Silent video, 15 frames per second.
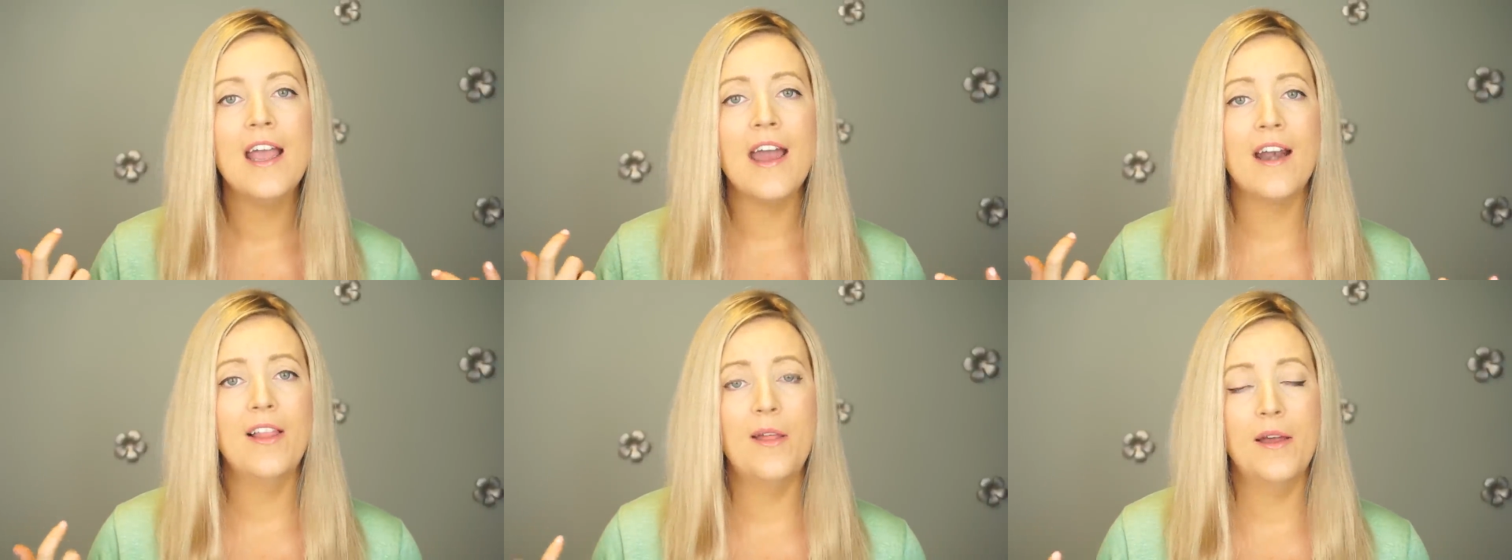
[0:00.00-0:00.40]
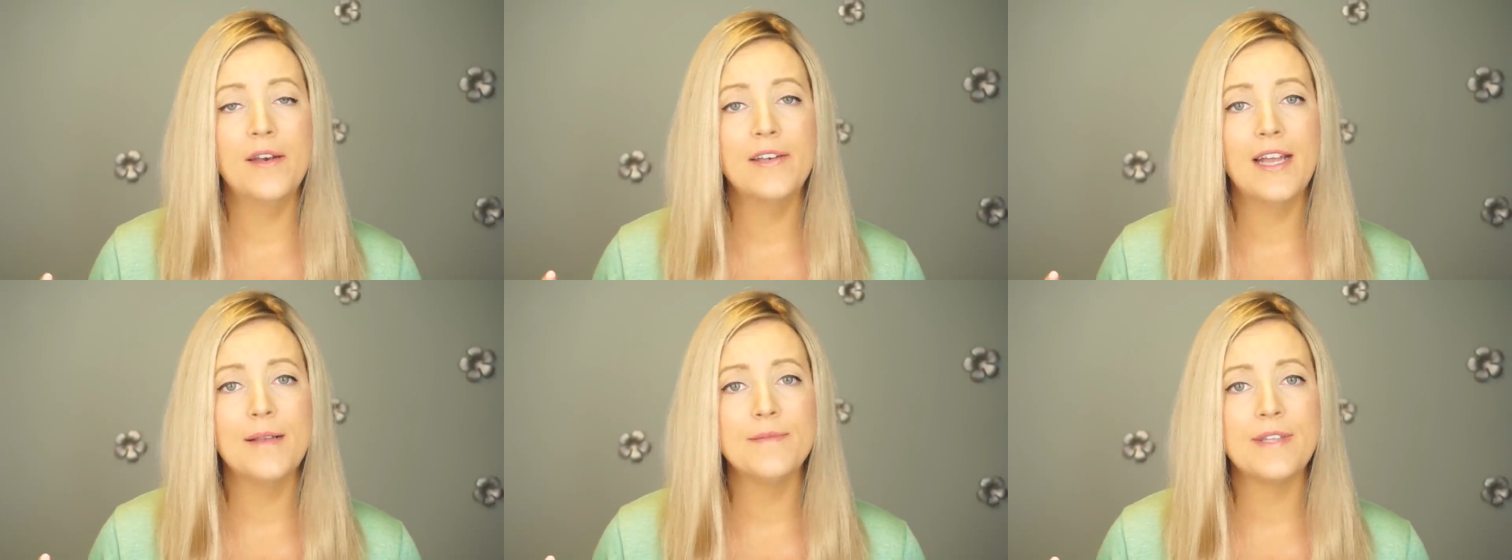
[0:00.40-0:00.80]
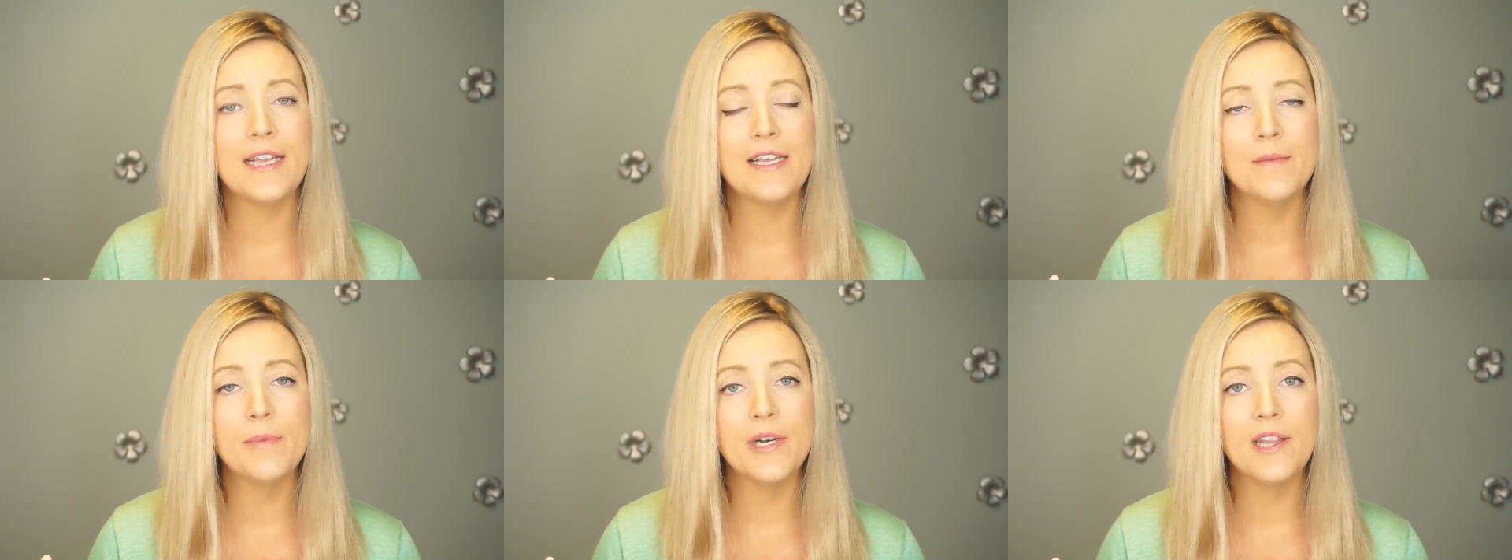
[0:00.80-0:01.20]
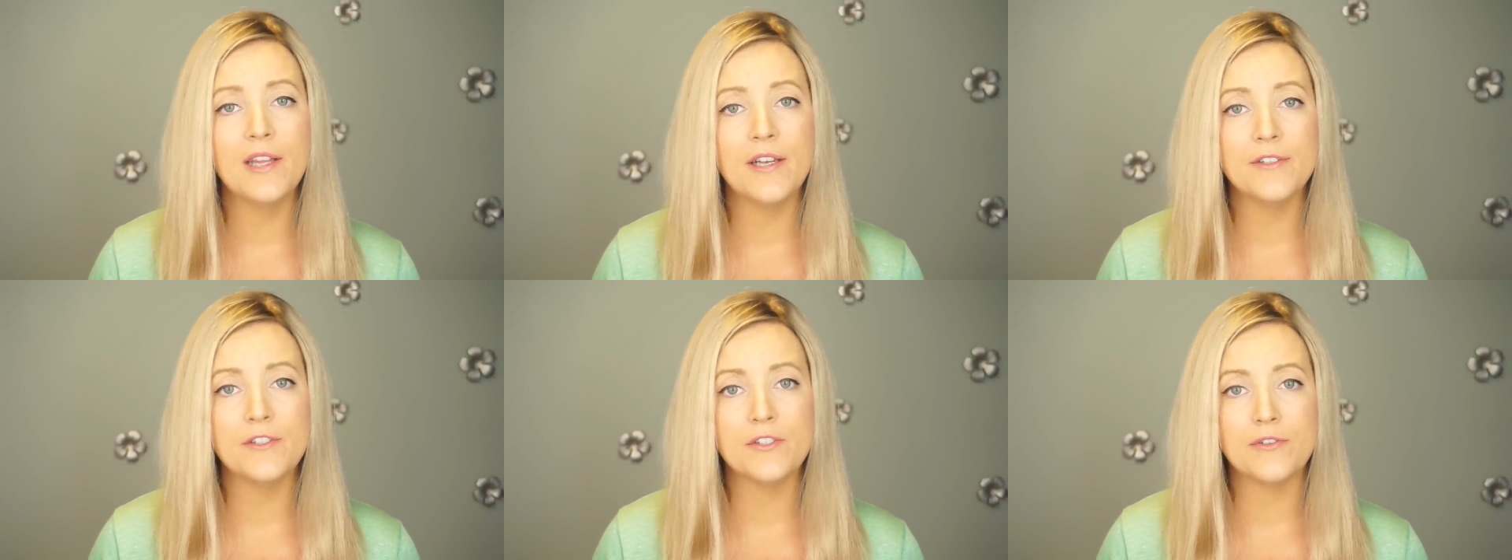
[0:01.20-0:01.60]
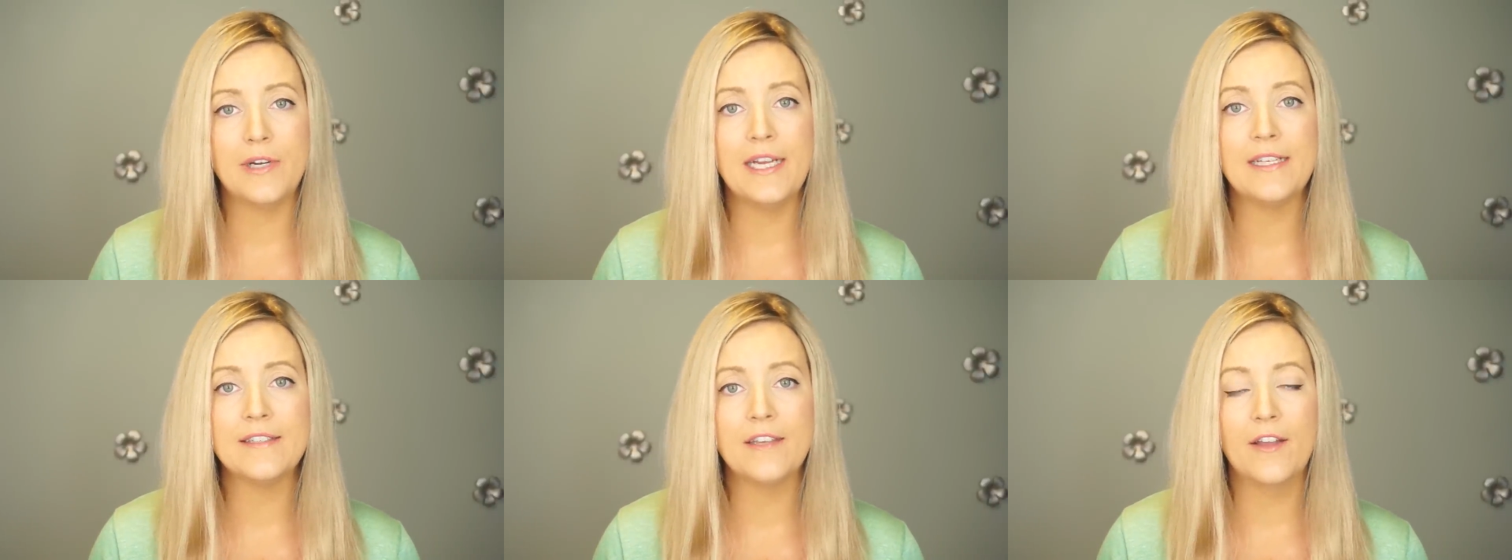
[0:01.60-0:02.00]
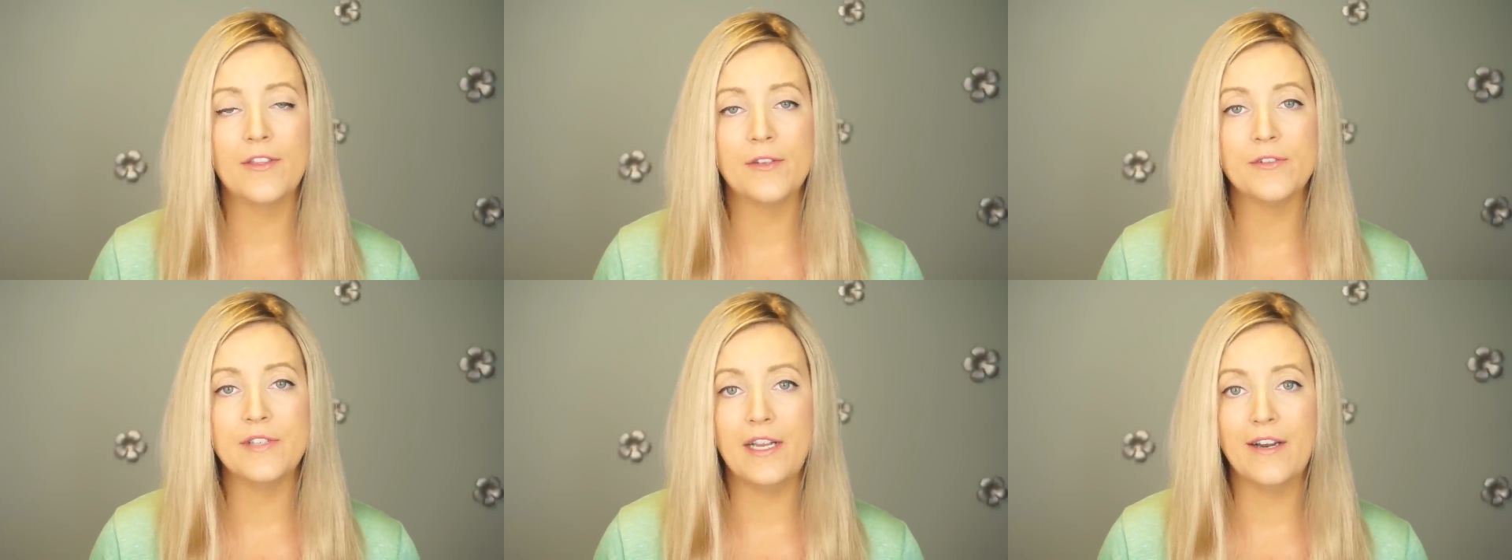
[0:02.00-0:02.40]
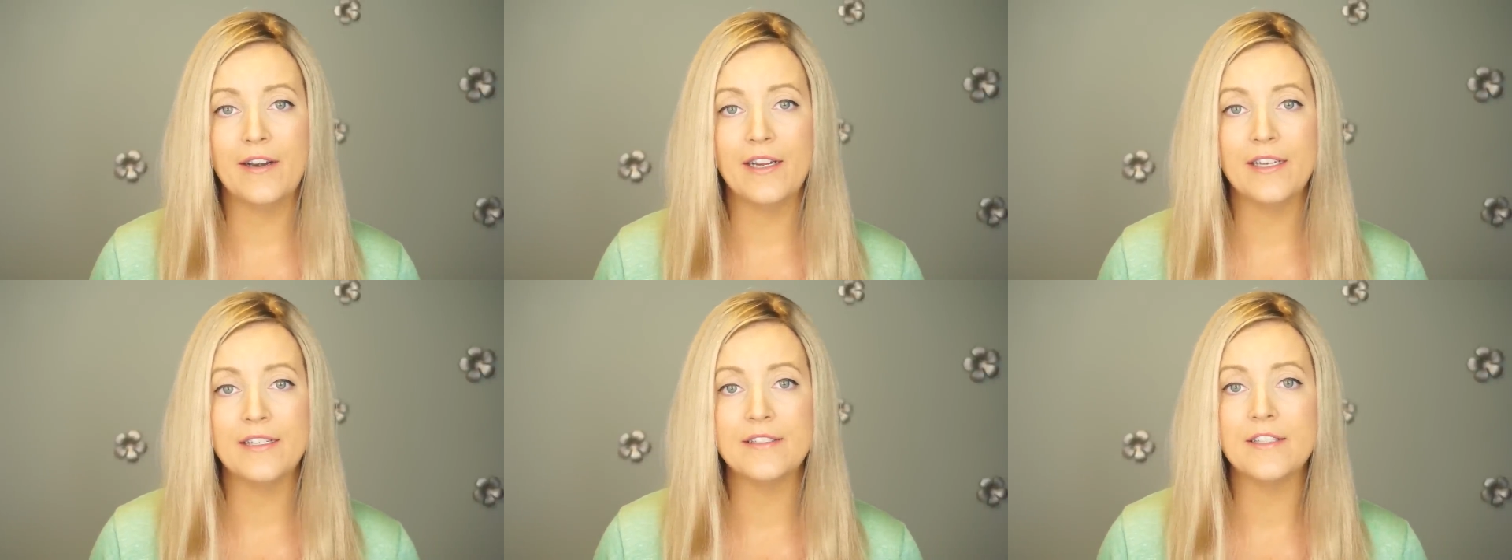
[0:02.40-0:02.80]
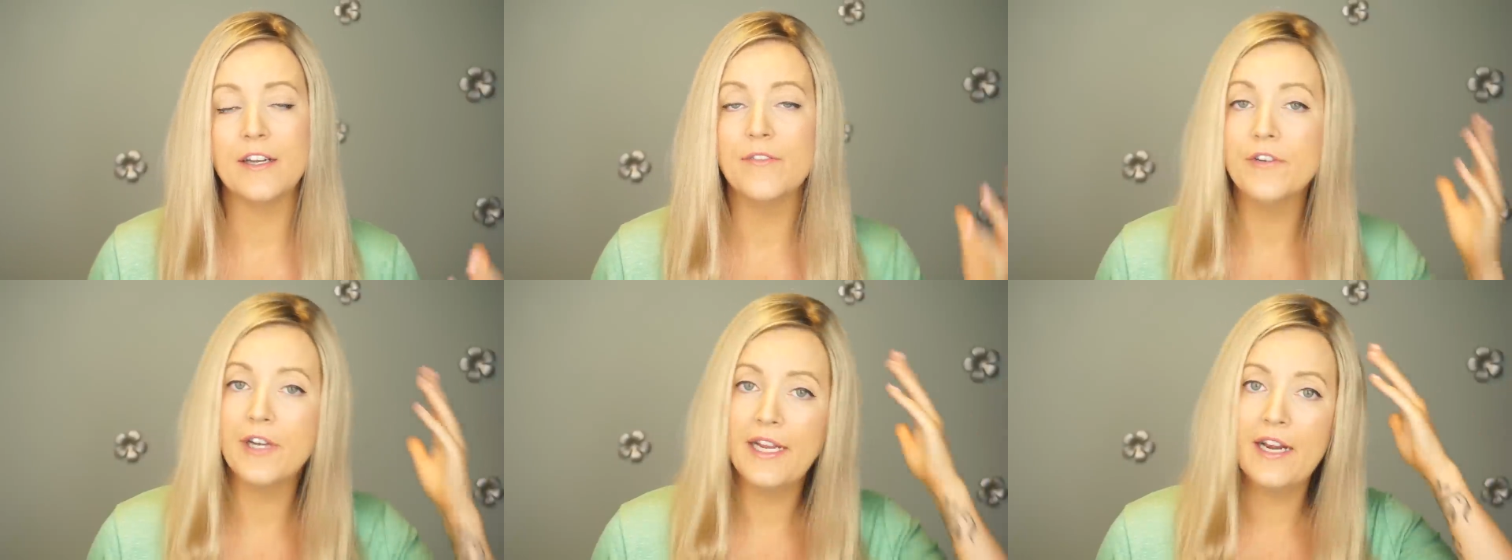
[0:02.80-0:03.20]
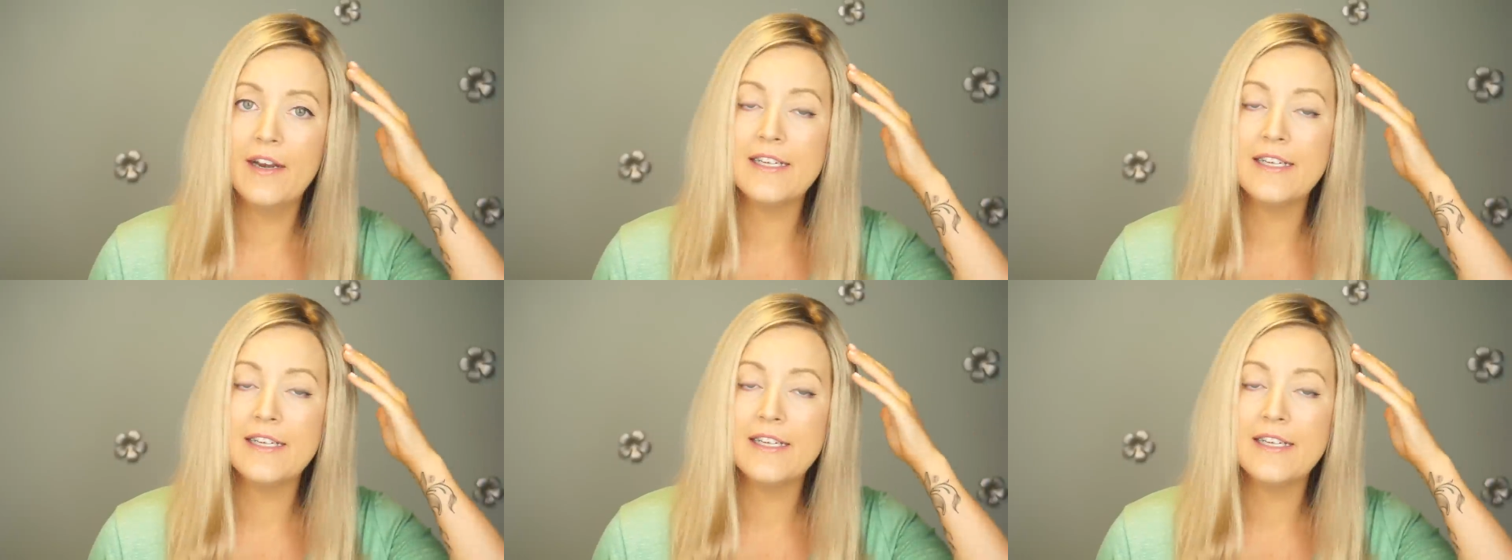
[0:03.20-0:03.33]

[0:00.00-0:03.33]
and a lot of times that can put a lot of stress on those areas of your hair,